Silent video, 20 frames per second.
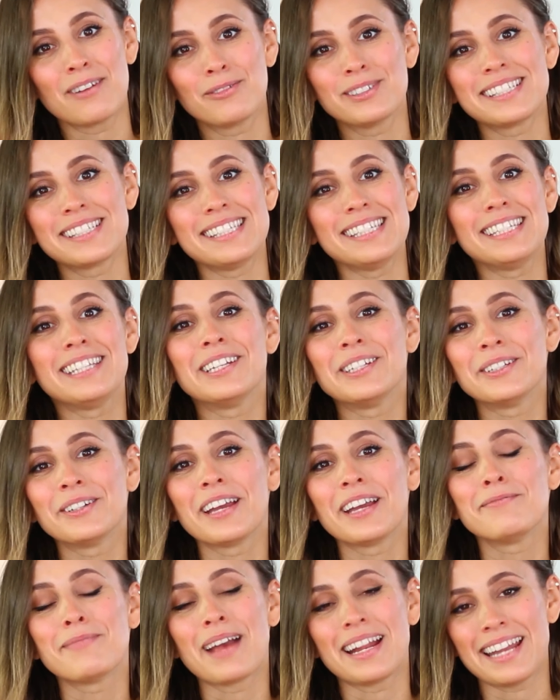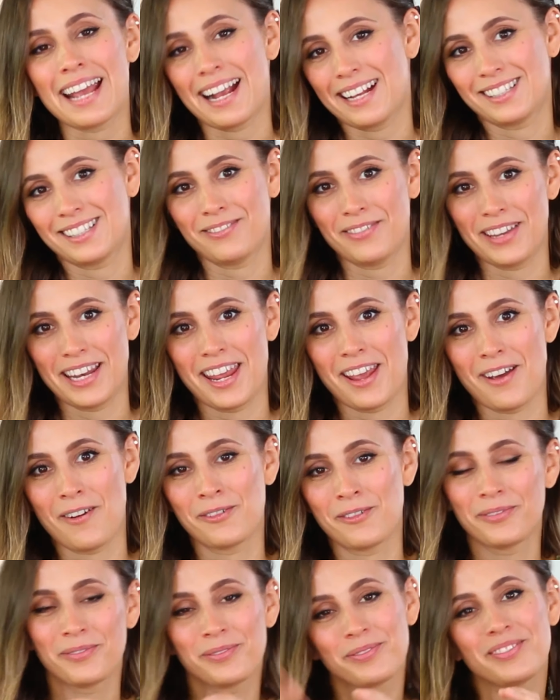I will see you in my next
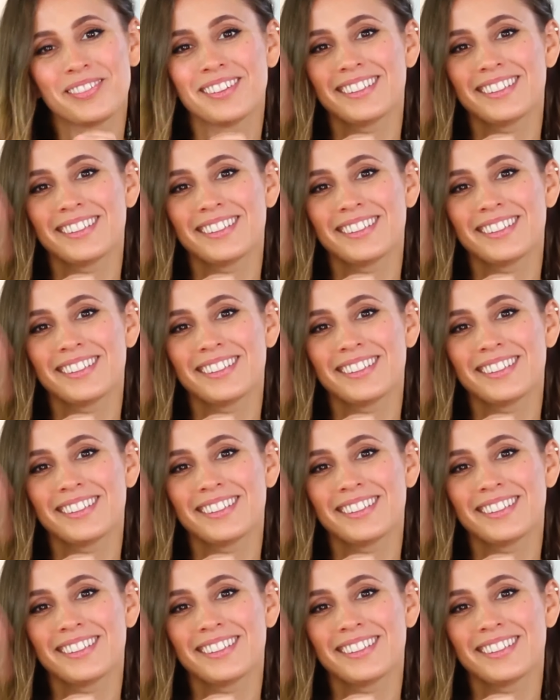video.